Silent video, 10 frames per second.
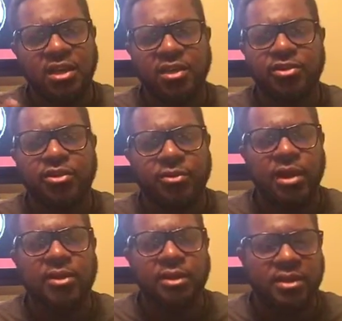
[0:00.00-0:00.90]
and turn
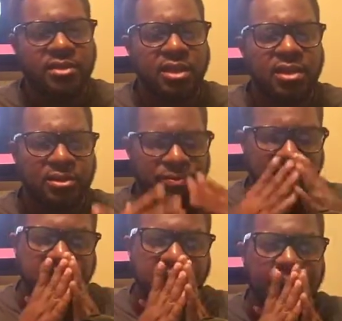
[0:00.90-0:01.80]
around is, I
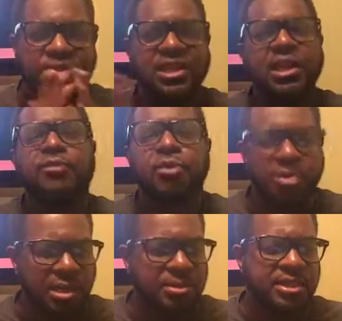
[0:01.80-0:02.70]
would say, never
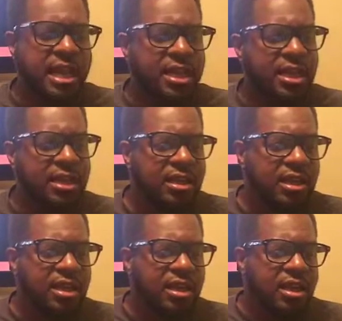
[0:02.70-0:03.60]
go double tight
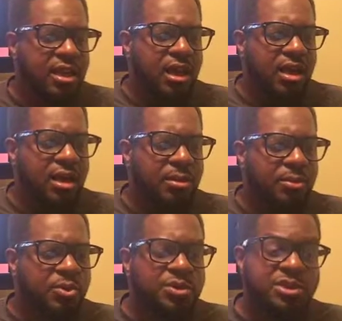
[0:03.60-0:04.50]

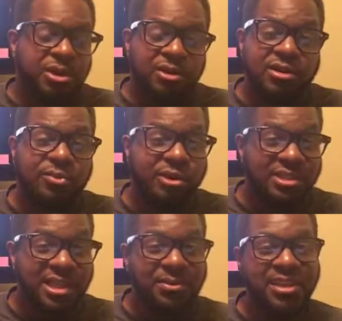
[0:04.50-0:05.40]
end. Who is currently the
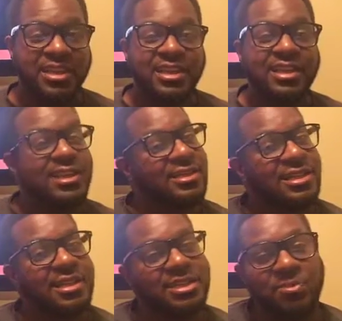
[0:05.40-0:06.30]
worst team in the league is
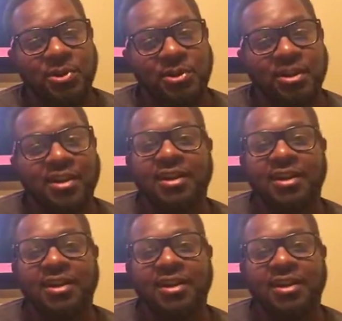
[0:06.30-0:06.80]
Pittsburgh,